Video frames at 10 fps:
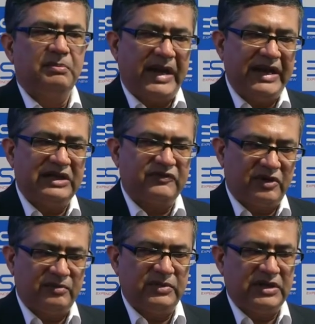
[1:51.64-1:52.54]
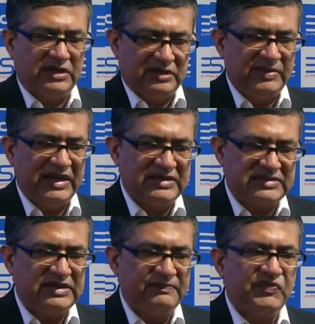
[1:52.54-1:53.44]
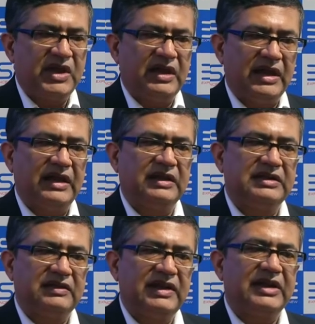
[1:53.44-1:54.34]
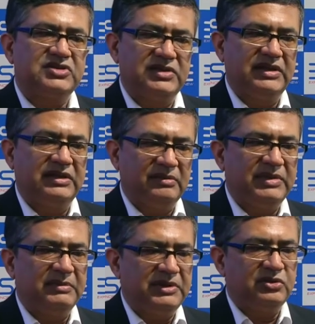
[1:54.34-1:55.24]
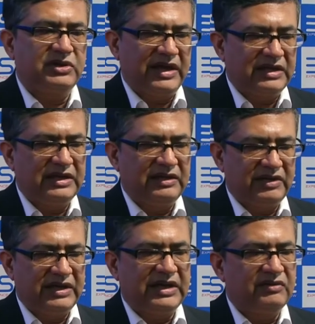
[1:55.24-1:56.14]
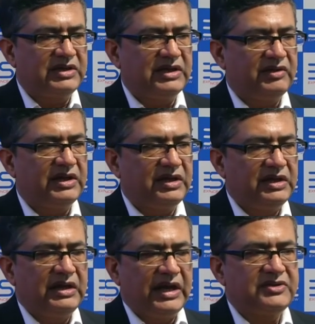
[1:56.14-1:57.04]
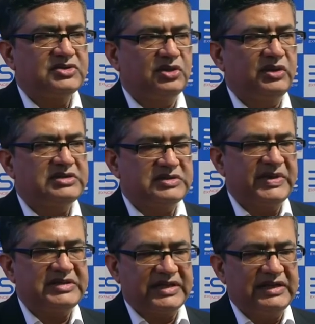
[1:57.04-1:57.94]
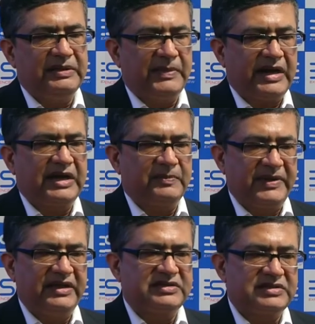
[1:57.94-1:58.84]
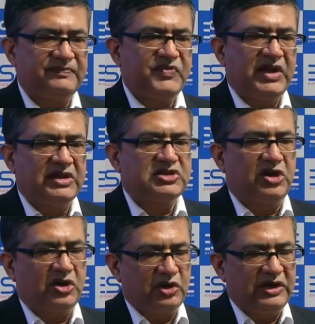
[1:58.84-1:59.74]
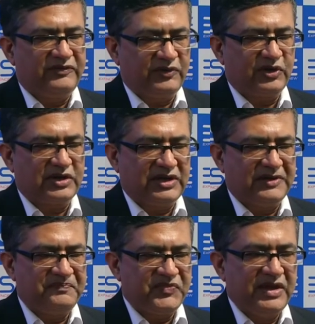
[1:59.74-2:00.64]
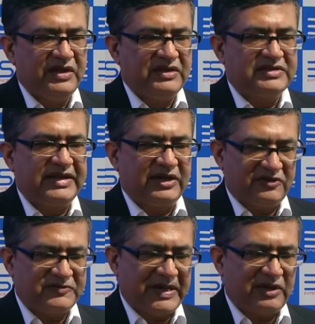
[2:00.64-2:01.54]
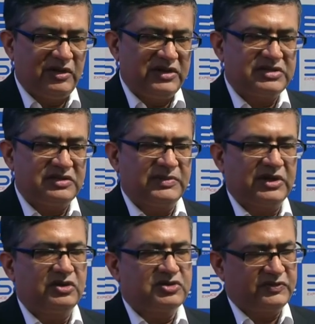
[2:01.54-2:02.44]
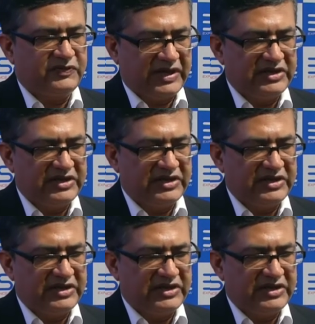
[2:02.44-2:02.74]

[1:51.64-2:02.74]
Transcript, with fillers: buy it from uh, BSE, and they will actually be able to take delivery, give delivery. And so it's basically a marketplace. It's not only for uh, the sake of speculation, but also for